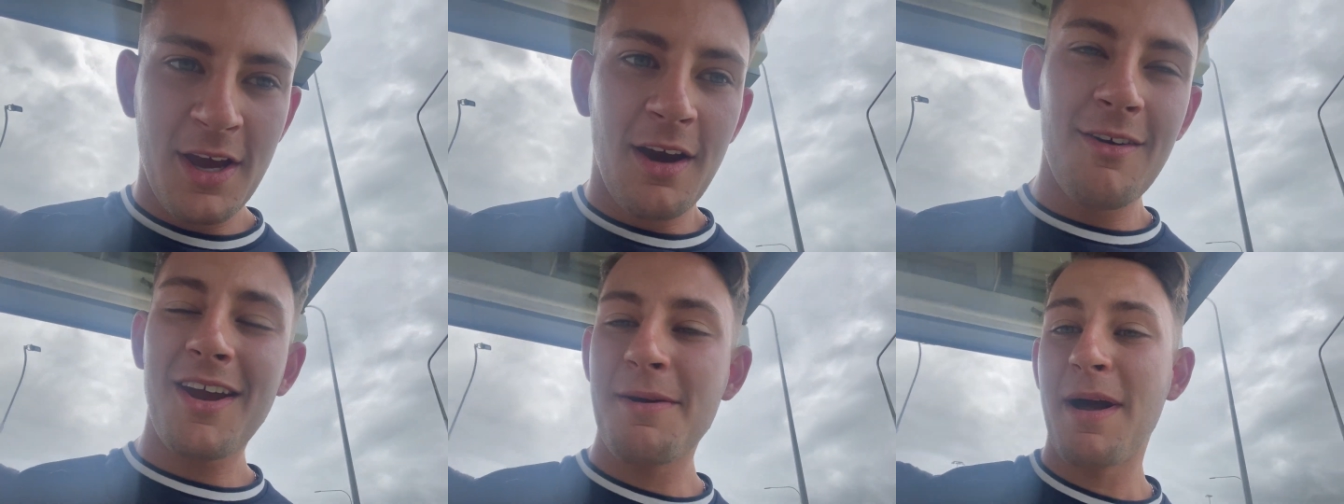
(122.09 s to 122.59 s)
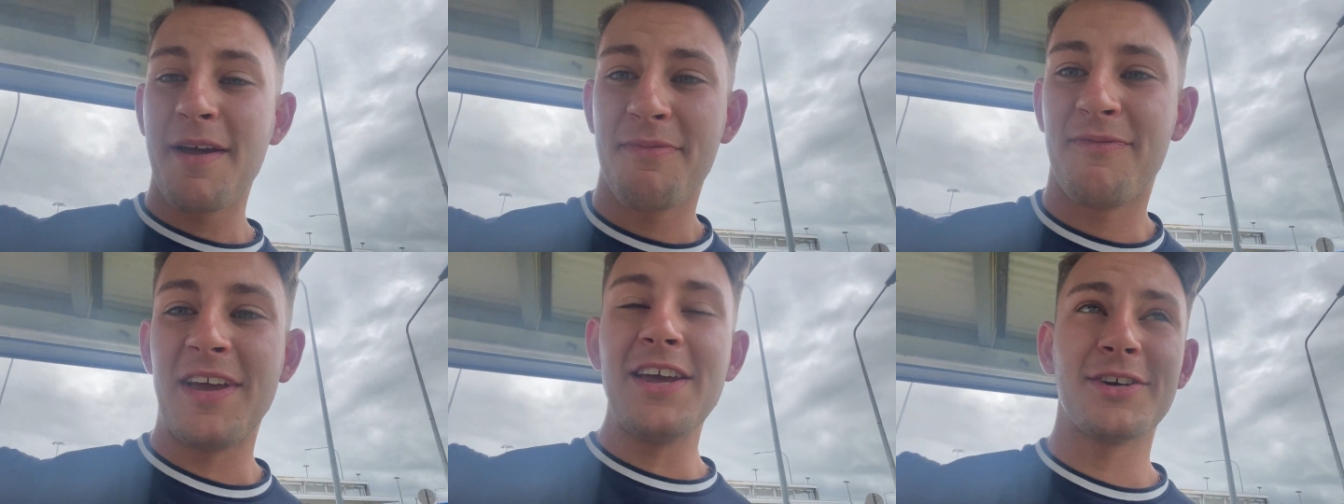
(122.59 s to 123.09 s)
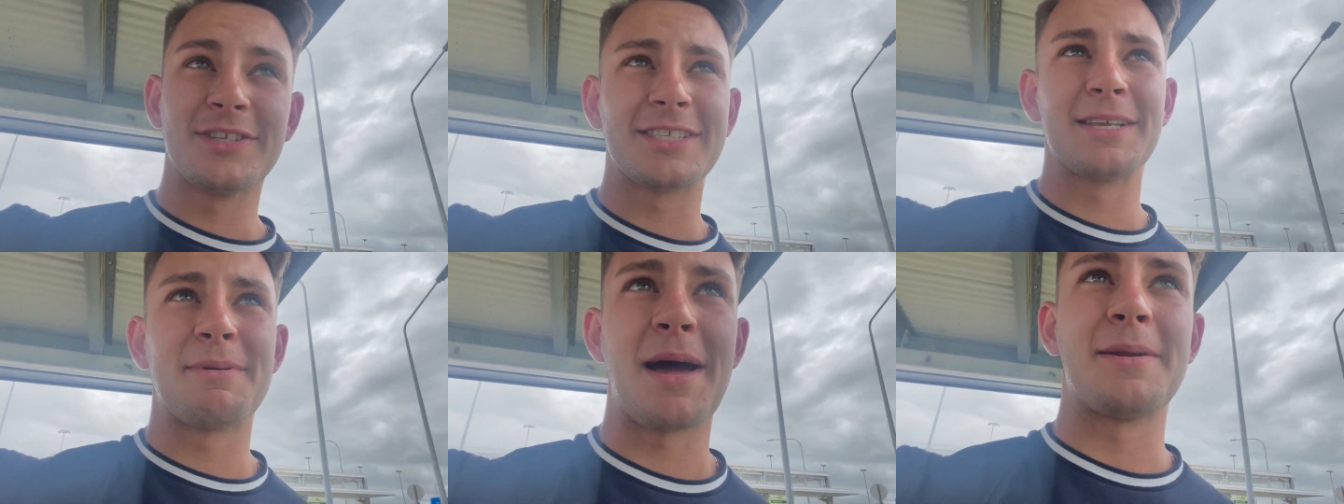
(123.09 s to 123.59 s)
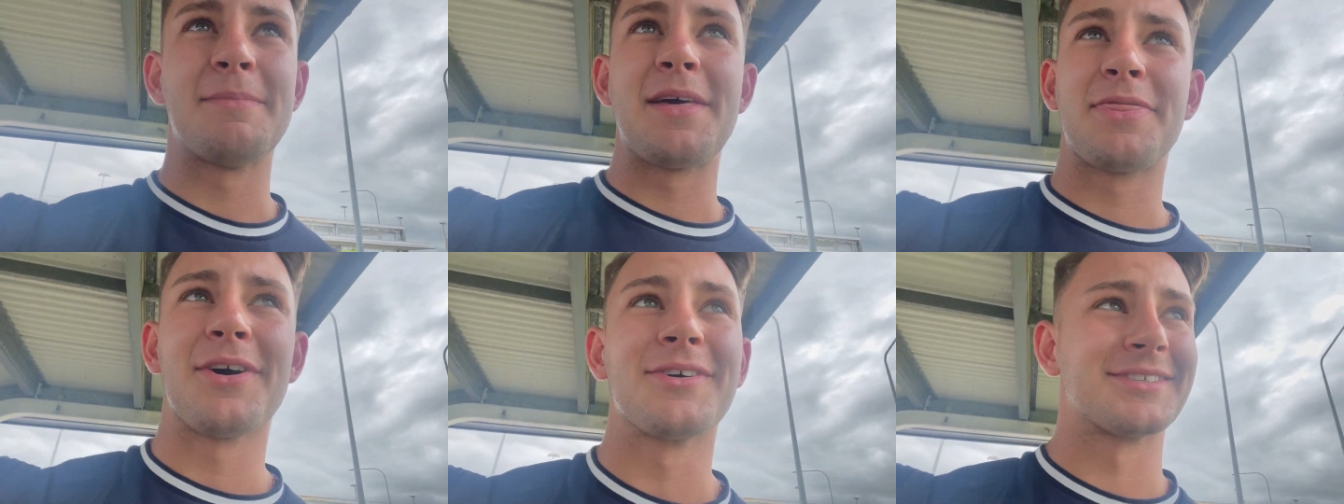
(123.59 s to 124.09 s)
reckon my feet could slip out of my
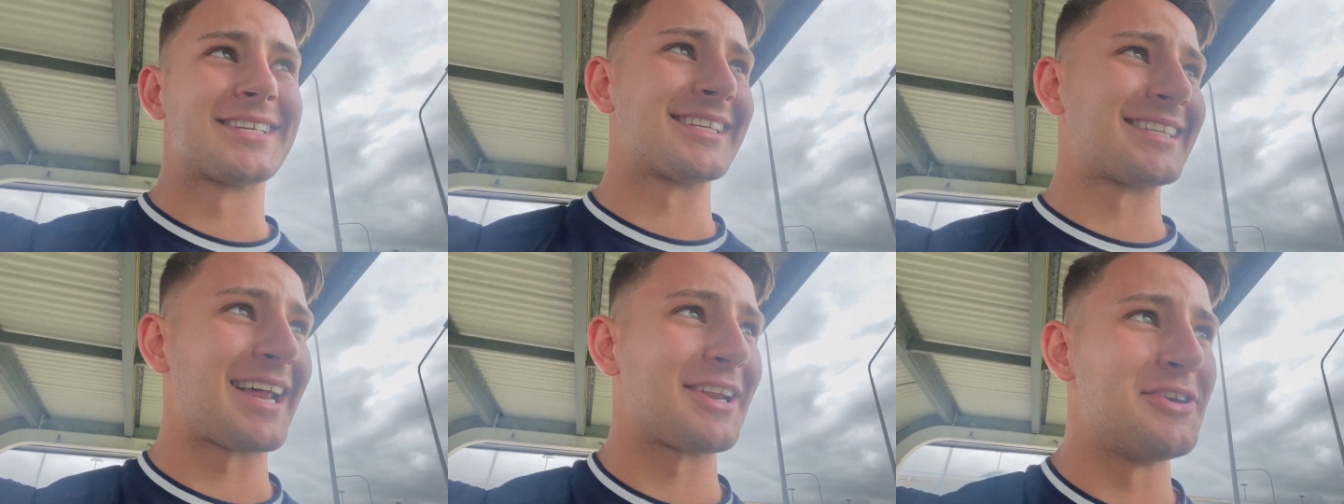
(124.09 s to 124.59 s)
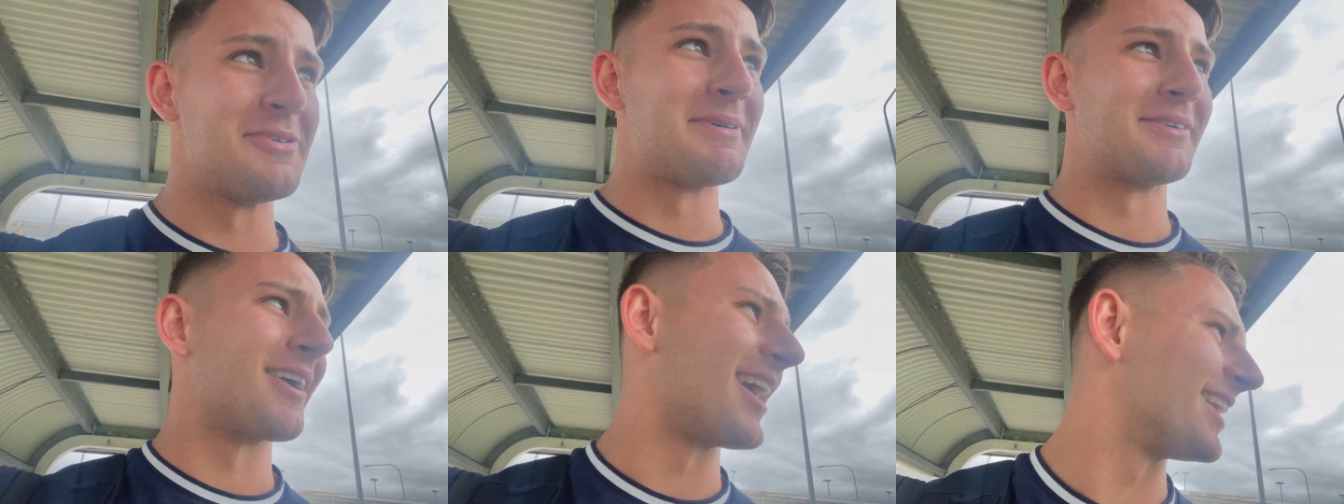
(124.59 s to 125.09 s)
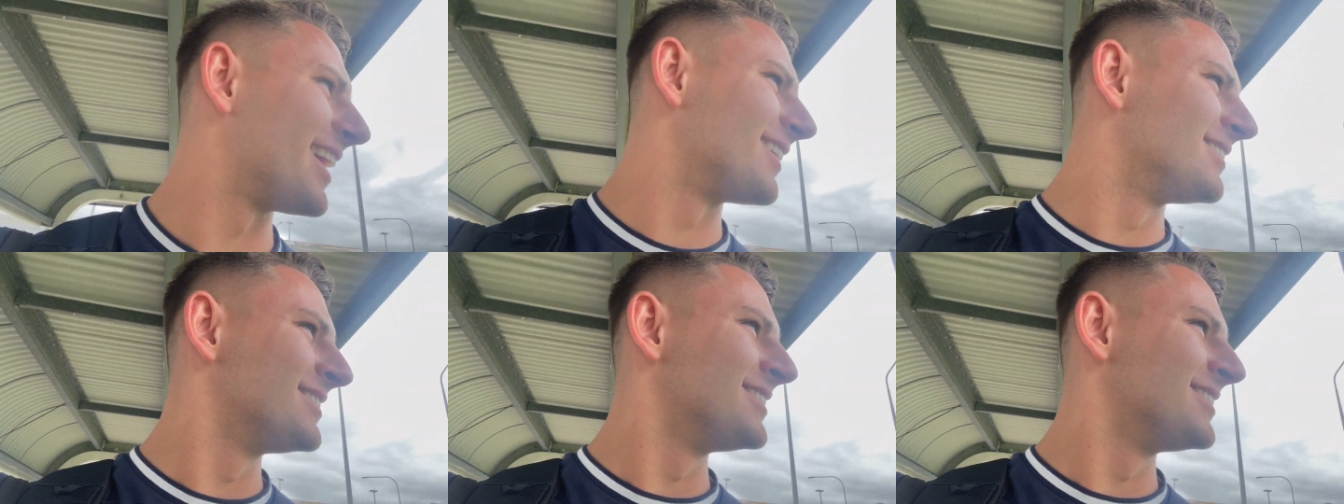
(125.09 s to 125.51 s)
thongs. It's that humid right now.